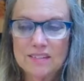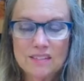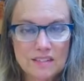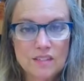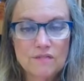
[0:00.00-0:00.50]

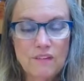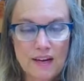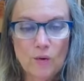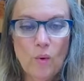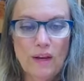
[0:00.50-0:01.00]
to
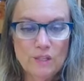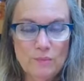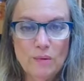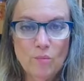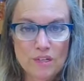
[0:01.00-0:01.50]
find a way to
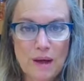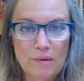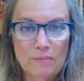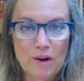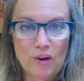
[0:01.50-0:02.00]
spend more time
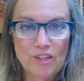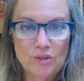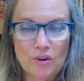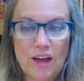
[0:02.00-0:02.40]
with my grandchildren.